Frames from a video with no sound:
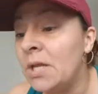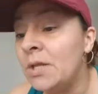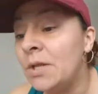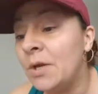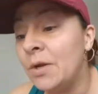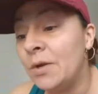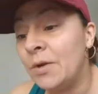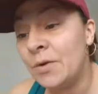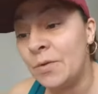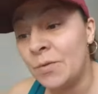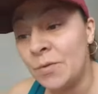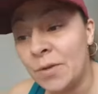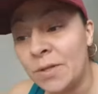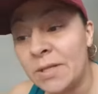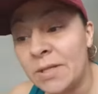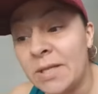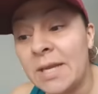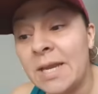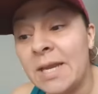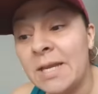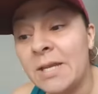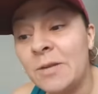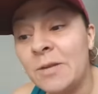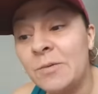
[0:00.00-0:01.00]
They're going to know that the
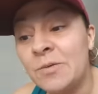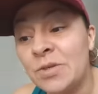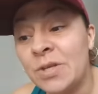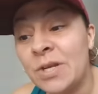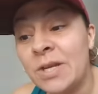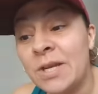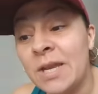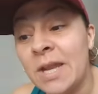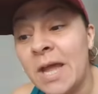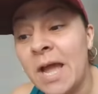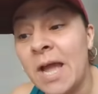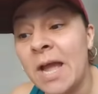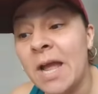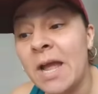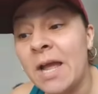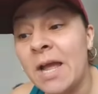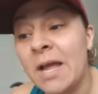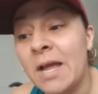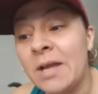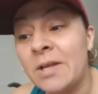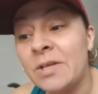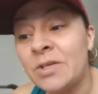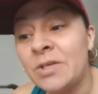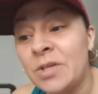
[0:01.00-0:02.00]
kingdom should not
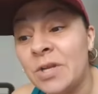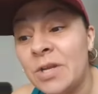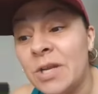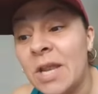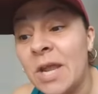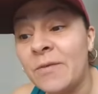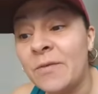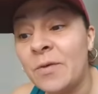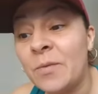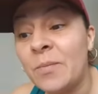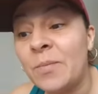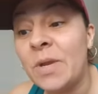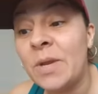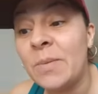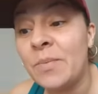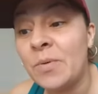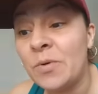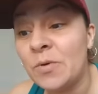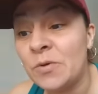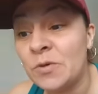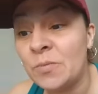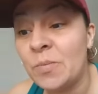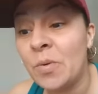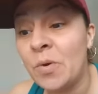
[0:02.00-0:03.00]
should never be
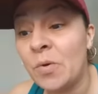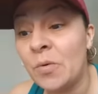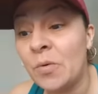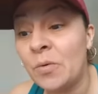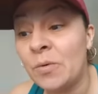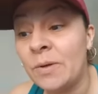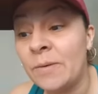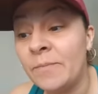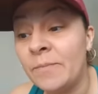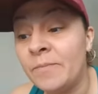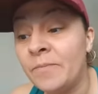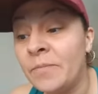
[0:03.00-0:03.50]
postponed.